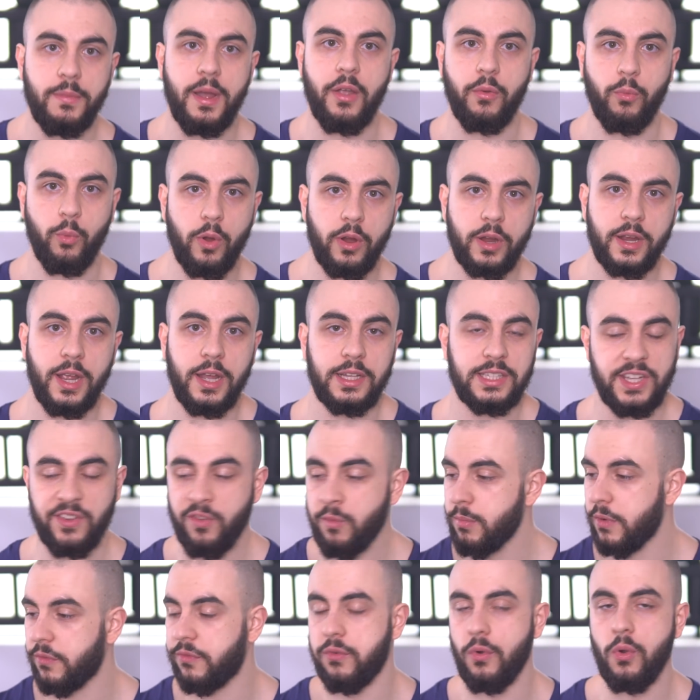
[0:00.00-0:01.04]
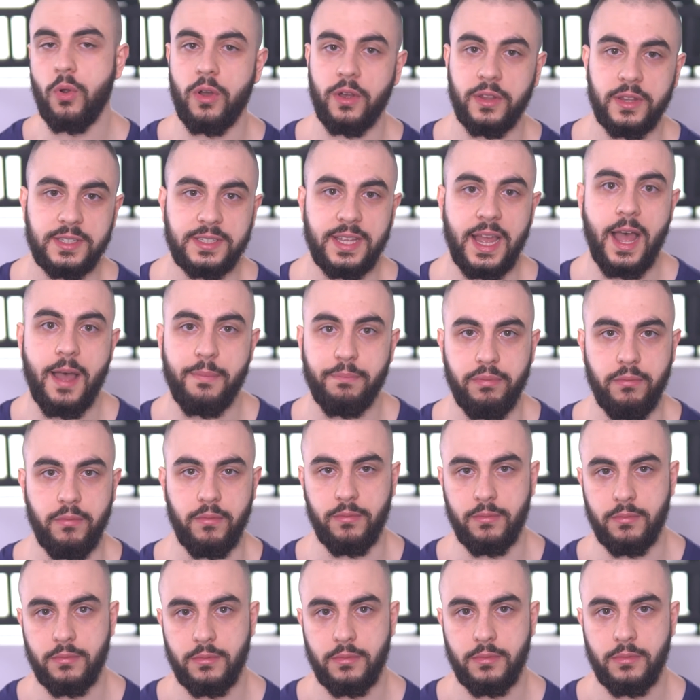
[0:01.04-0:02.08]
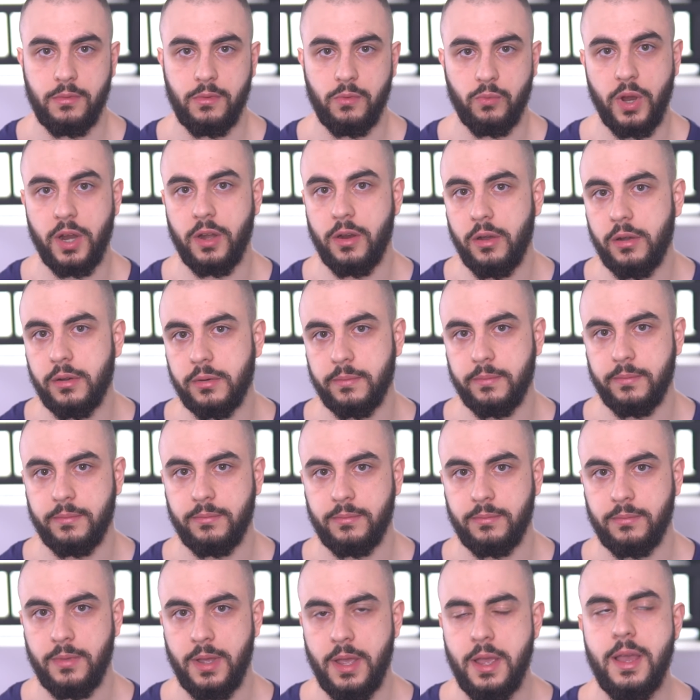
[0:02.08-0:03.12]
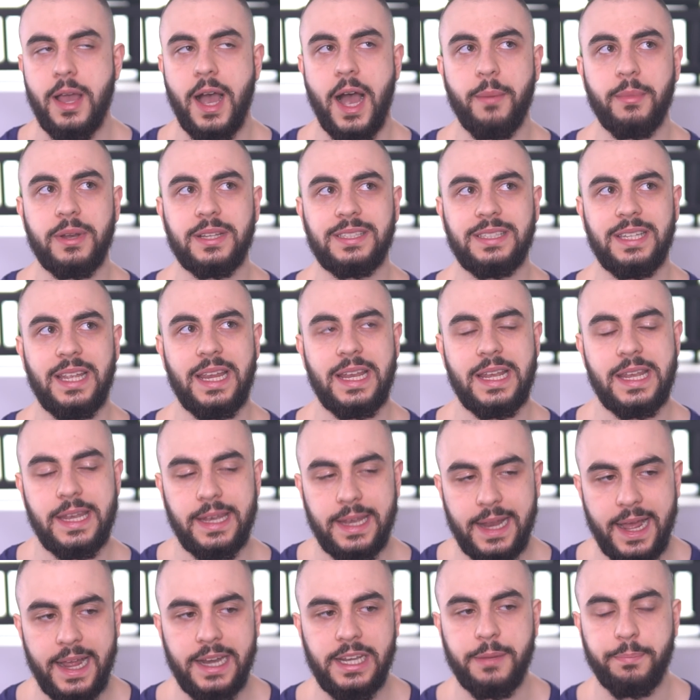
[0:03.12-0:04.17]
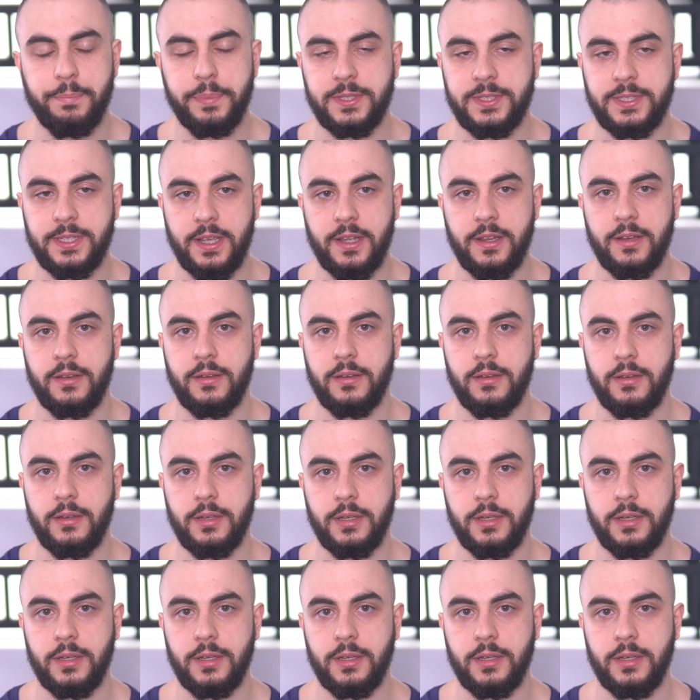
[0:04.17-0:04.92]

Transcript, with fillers: of my workouts, even before all this happened, were at home. I'm going to say 90%